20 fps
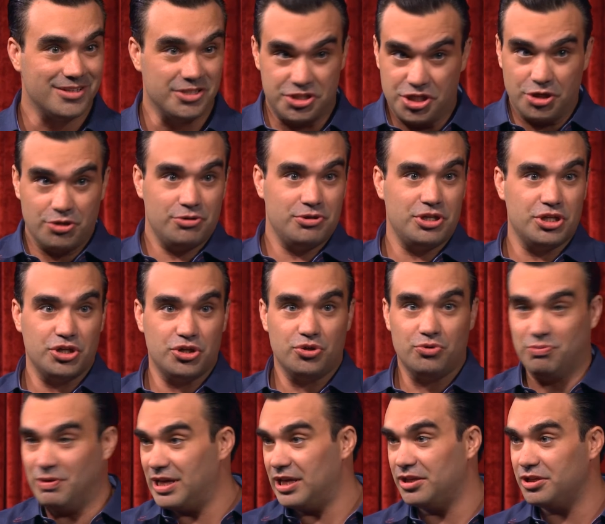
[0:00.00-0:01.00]
Do you,
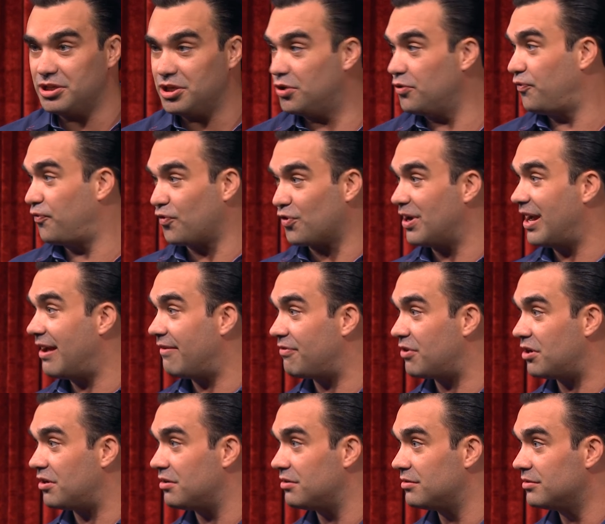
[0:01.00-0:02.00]
will you,
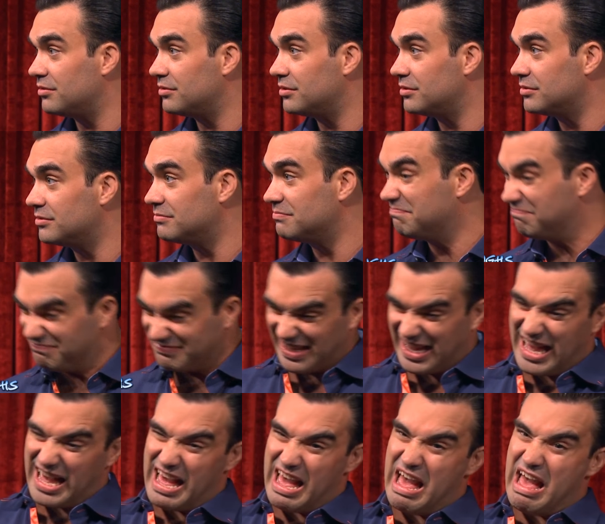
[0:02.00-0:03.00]
forever?
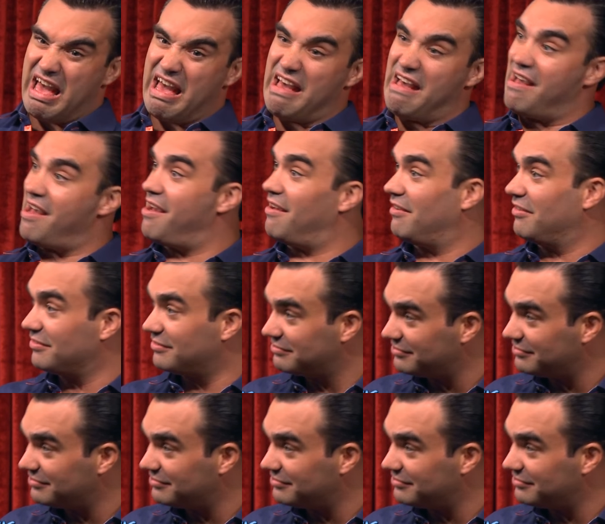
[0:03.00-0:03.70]
Yeah!